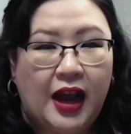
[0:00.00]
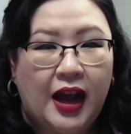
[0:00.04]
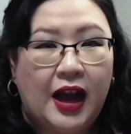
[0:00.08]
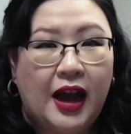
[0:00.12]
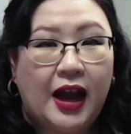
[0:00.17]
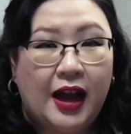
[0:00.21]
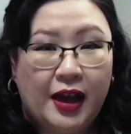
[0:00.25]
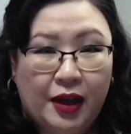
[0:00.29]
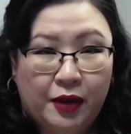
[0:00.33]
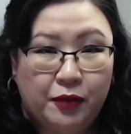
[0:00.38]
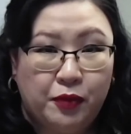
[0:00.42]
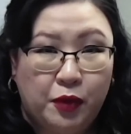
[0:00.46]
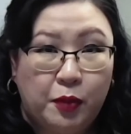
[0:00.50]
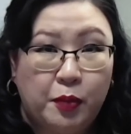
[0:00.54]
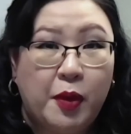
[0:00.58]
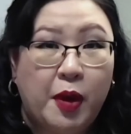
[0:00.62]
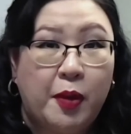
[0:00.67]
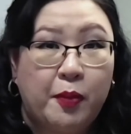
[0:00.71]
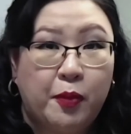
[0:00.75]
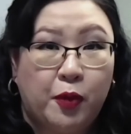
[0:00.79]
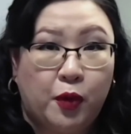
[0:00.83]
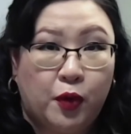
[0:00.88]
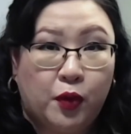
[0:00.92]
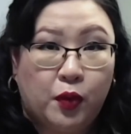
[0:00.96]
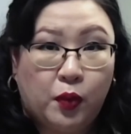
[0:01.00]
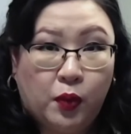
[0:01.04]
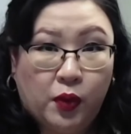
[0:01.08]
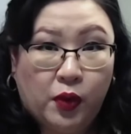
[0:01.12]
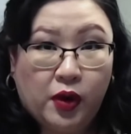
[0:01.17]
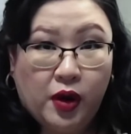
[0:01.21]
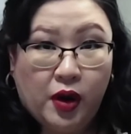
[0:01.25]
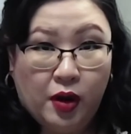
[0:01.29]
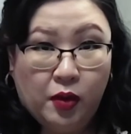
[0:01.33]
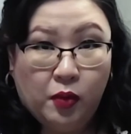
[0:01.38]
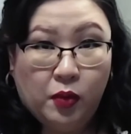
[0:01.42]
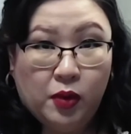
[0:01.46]
I remembered
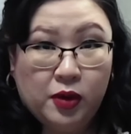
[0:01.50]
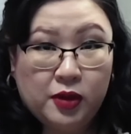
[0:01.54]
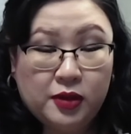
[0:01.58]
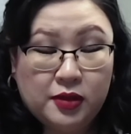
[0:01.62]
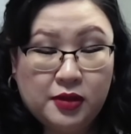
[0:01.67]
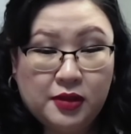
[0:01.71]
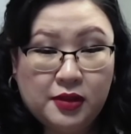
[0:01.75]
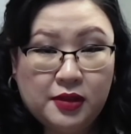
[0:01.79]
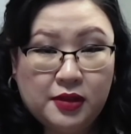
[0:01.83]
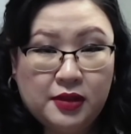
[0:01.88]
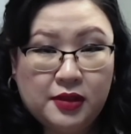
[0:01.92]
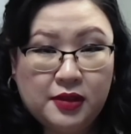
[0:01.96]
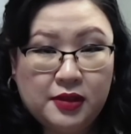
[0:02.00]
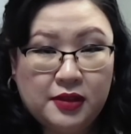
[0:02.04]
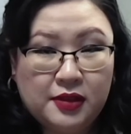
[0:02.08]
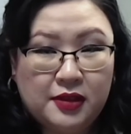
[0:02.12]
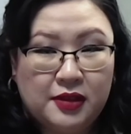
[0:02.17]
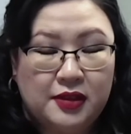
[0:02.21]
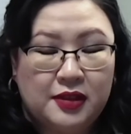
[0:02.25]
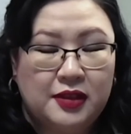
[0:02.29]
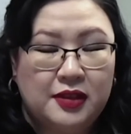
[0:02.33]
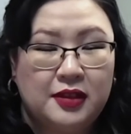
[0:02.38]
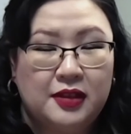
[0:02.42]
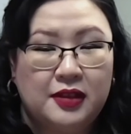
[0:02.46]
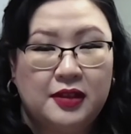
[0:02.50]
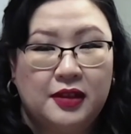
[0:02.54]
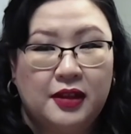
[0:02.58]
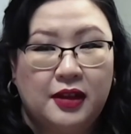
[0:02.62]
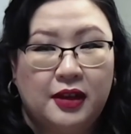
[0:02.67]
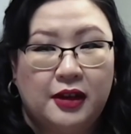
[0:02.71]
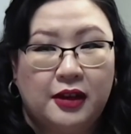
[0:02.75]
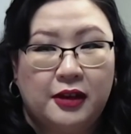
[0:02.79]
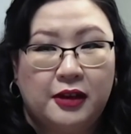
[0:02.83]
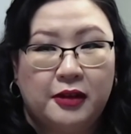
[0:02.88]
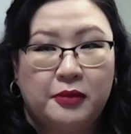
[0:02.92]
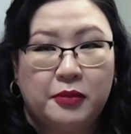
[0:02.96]
where I was,
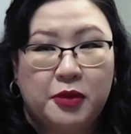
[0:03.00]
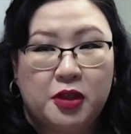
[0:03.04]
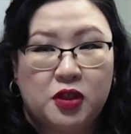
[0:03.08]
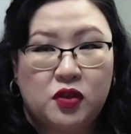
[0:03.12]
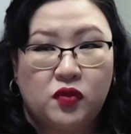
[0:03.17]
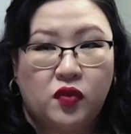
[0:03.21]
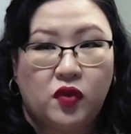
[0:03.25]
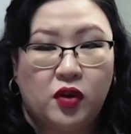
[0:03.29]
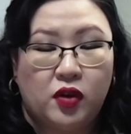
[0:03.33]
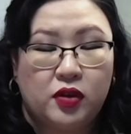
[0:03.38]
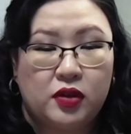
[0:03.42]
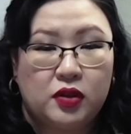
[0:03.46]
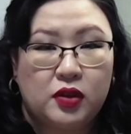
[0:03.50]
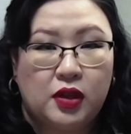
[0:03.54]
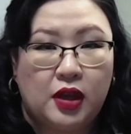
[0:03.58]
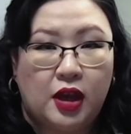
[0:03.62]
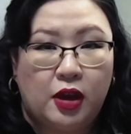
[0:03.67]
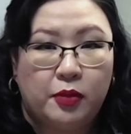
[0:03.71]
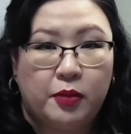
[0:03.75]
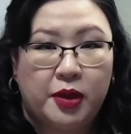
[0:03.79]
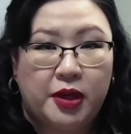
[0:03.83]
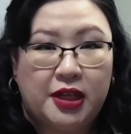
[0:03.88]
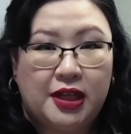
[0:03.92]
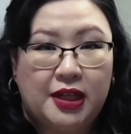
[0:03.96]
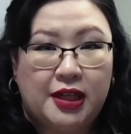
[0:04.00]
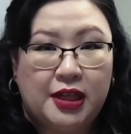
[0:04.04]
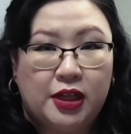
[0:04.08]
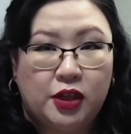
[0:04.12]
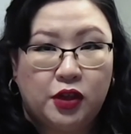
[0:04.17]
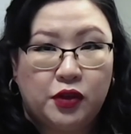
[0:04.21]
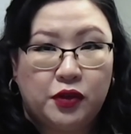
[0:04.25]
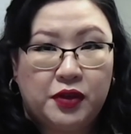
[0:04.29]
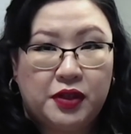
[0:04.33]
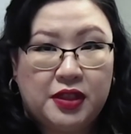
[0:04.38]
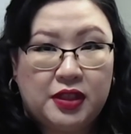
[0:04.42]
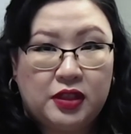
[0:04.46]
as far as how many
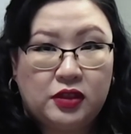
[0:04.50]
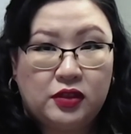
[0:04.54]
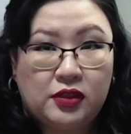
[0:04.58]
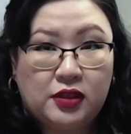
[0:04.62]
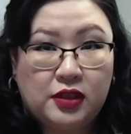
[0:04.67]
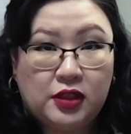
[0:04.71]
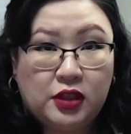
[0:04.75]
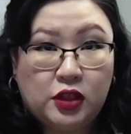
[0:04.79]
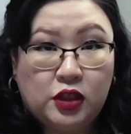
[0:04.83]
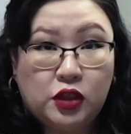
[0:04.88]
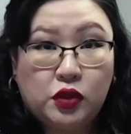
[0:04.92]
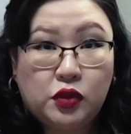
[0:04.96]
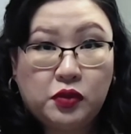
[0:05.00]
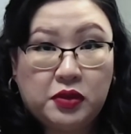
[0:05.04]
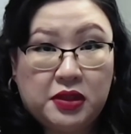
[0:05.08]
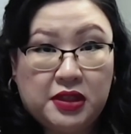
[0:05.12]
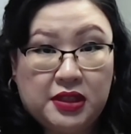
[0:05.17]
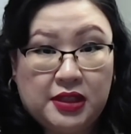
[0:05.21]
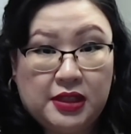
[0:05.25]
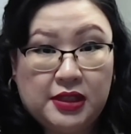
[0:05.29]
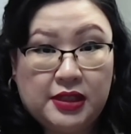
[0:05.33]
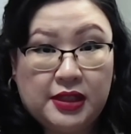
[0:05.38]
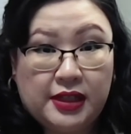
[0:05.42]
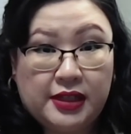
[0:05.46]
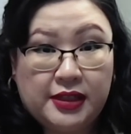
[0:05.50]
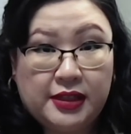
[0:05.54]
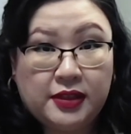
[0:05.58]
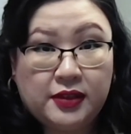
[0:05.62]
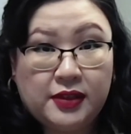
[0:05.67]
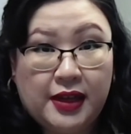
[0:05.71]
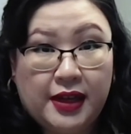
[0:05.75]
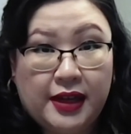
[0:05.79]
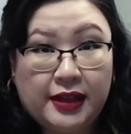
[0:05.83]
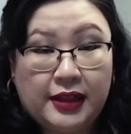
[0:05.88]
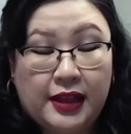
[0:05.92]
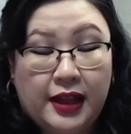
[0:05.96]
increases and decreases I still
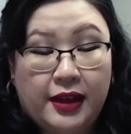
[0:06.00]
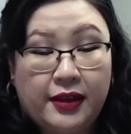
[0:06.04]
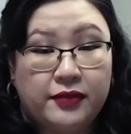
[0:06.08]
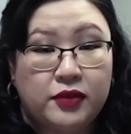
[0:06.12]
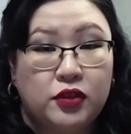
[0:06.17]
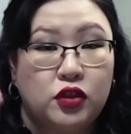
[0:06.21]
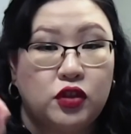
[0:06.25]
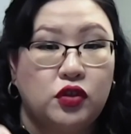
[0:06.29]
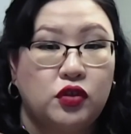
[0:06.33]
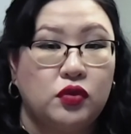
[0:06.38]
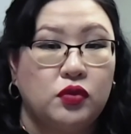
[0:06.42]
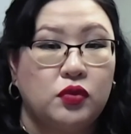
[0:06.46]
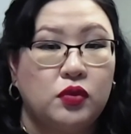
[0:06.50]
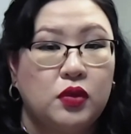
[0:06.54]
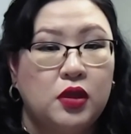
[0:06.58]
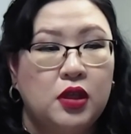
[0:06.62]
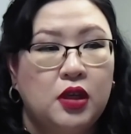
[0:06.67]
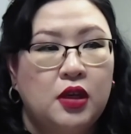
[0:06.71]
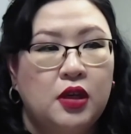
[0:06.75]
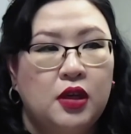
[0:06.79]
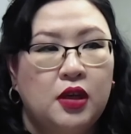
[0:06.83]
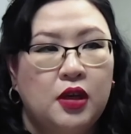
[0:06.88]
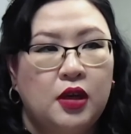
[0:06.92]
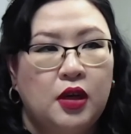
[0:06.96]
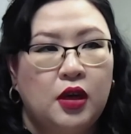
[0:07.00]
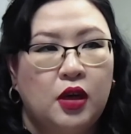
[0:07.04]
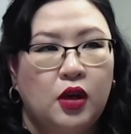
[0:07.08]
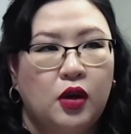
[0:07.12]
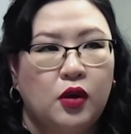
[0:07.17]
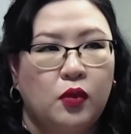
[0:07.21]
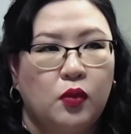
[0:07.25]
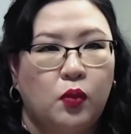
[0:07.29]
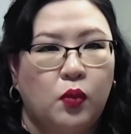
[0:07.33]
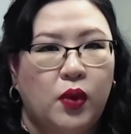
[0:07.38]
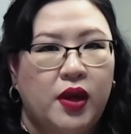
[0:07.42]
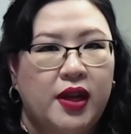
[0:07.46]
had left to do.
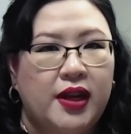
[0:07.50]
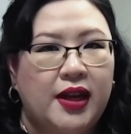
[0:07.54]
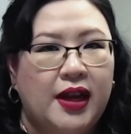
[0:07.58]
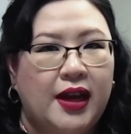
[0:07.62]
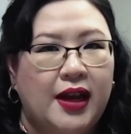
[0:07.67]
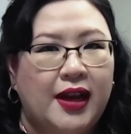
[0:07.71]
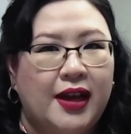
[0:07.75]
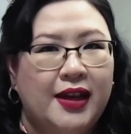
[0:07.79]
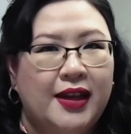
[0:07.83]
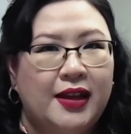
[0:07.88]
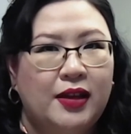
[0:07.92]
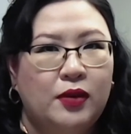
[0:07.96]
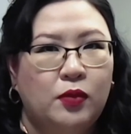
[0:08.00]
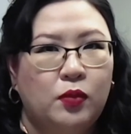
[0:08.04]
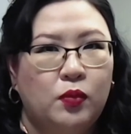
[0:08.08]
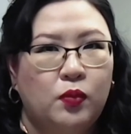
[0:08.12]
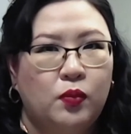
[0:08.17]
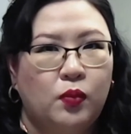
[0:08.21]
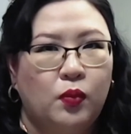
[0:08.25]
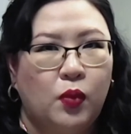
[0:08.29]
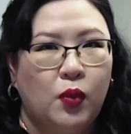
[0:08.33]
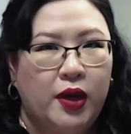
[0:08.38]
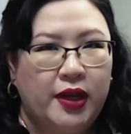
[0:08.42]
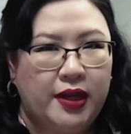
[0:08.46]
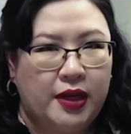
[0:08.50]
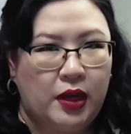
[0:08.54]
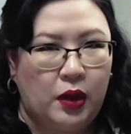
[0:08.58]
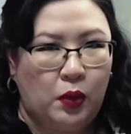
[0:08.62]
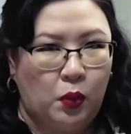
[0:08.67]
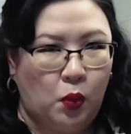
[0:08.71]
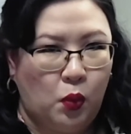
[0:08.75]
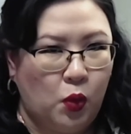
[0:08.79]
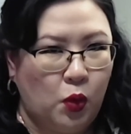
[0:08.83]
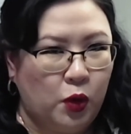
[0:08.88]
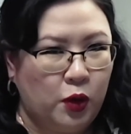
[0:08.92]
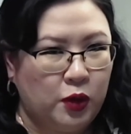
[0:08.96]
When I went
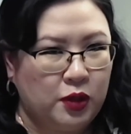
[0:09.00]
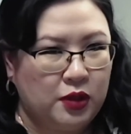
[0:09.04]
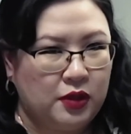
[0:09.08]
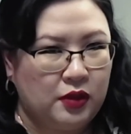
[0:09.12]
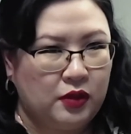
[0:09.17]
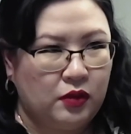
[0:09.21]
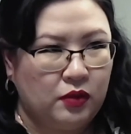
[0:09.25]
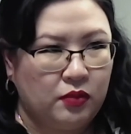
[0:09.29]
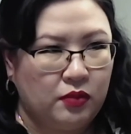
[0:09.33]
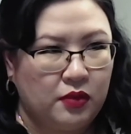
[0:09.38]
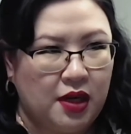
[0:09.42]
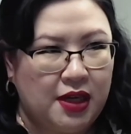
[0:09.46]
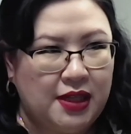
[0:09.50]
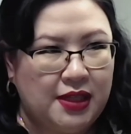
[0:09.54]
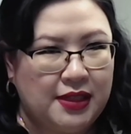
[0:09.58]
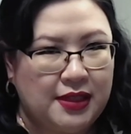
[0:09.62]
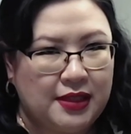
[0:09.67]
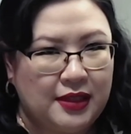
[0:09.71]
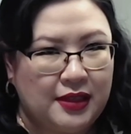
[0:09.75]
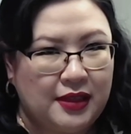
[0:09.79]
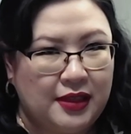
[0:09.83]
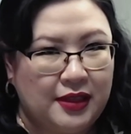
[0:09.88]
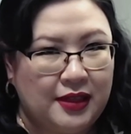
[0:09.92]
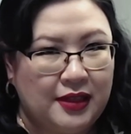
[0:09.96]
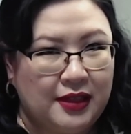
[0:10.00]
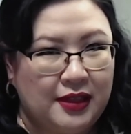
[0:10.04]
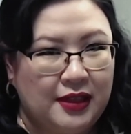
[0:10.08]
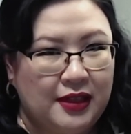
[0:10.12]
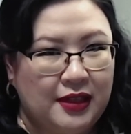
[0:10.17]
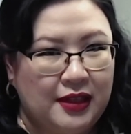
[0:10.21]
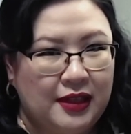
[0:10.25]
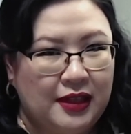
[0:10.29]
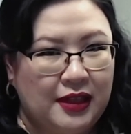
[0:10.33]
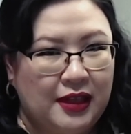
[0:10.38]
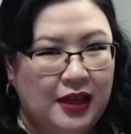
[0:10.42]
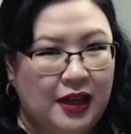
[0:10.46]
and worked the right side,
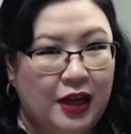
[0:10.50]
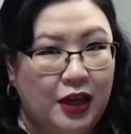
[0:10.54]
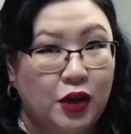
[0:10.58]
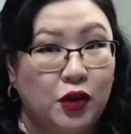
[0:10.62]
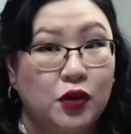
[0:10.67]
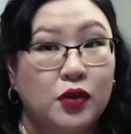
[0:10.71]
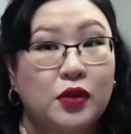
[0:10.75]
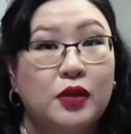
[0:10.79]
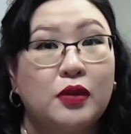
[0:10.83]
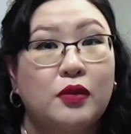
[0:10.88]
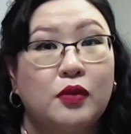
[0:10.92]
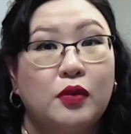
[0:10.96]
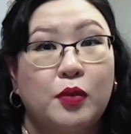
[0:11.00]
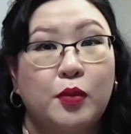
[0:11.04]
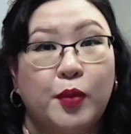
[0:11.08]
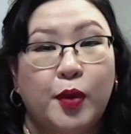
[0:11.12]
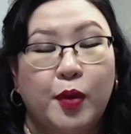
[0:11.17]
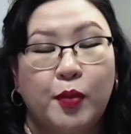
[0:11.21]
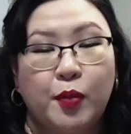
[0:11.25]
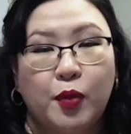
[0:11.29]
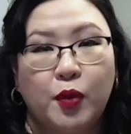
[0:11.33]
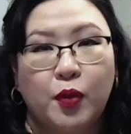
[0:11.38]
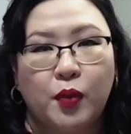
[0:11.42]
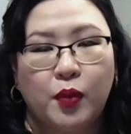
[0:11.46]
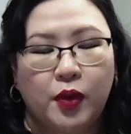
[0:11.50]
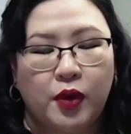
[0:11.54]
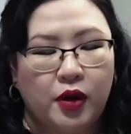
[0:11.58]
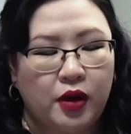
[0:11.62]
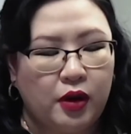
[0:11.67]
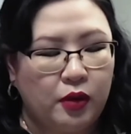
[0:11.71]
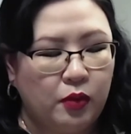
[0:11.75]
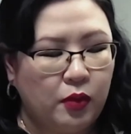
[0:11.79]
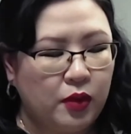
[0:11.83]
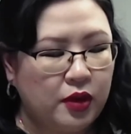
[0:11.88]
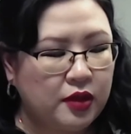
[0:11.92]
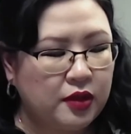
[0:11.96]
I couldn't remember where I
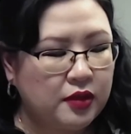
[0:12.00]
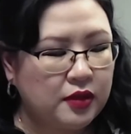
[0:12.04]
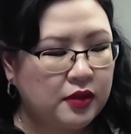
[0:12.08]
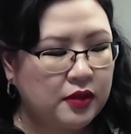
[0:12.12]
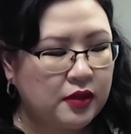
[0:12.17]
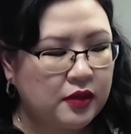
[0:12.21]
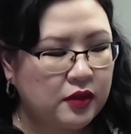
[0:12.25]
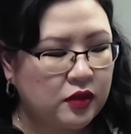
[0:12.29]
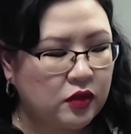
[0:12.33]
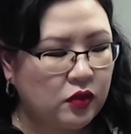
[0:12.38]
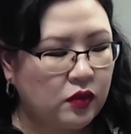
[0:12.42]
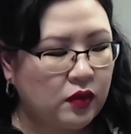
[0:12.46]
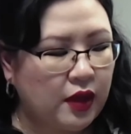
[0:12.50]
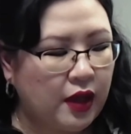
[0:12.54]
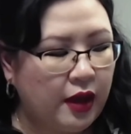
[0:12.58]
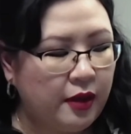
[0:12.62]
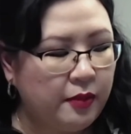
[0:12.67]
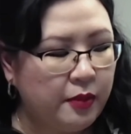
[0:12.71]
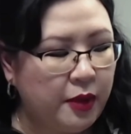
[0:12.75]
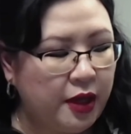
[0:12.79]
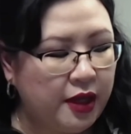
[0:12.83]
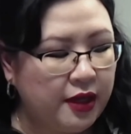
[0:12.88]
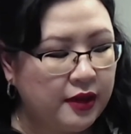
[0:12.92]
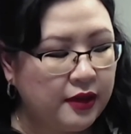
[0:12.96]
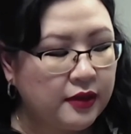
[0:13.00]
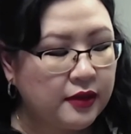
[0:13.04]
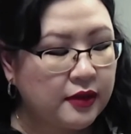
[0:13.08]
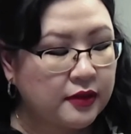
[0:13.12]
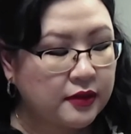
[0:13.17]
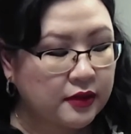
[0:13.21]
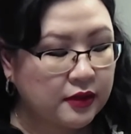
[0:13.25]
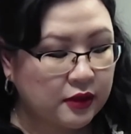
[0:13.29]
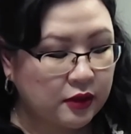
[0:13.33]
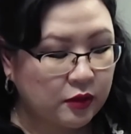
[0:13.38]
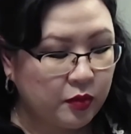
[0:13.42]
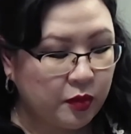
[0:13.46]
was. So that made it a
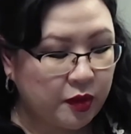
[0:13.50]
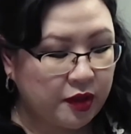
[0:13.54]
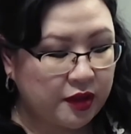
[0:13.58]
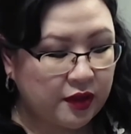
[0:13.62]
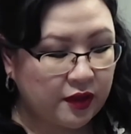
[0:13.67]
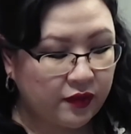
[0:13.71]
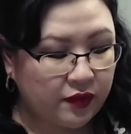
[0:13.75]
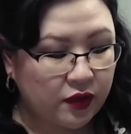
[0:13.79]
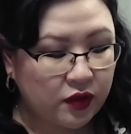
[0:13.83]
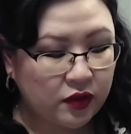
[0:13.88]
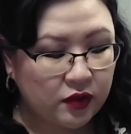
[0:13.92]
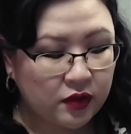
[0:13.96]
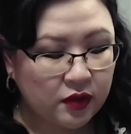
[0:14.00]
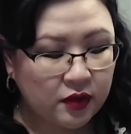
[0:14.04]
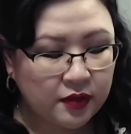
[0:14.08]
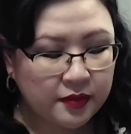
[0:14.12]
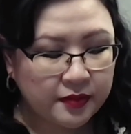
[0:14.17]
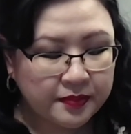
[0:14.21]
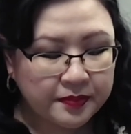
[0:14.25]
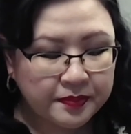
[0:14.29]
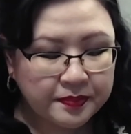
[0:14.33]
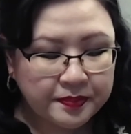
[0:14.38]
little bit difficult.